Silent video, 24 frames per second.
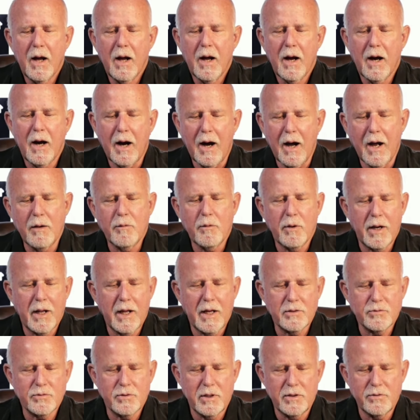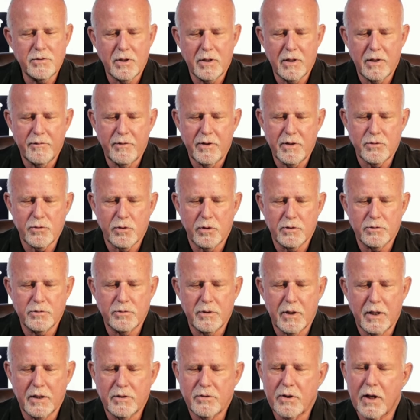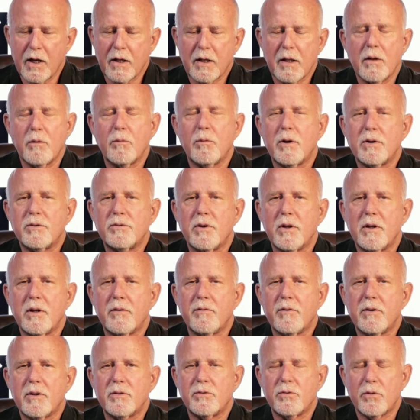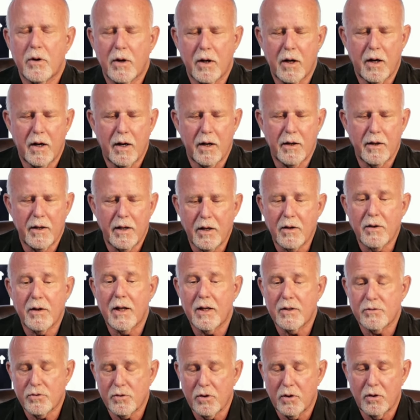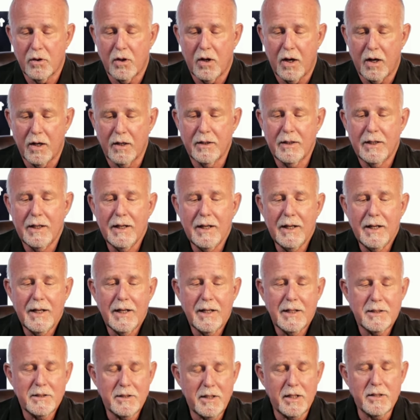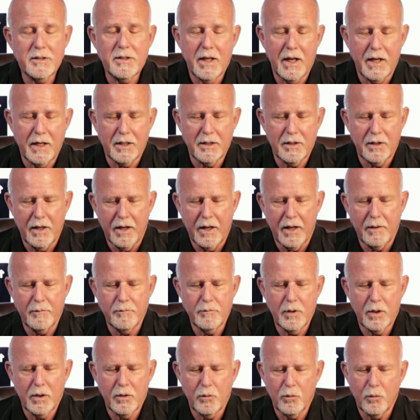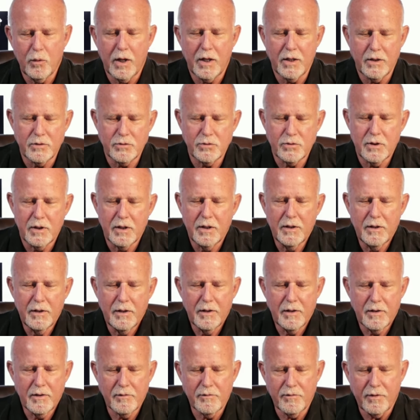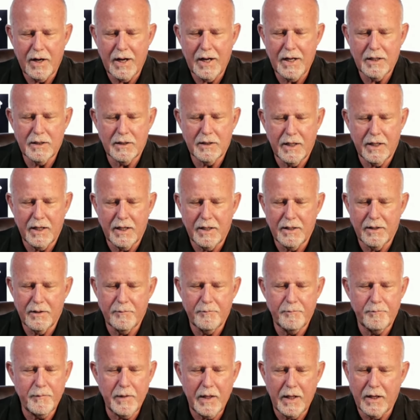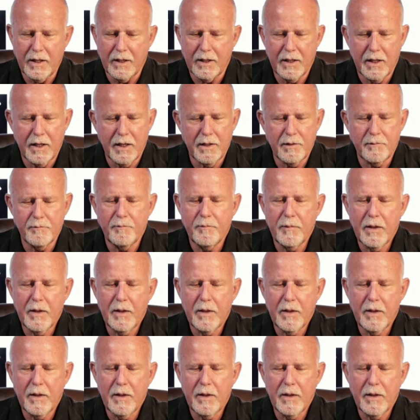I would ask these individuals exactly which international law did they claim was violated. And again,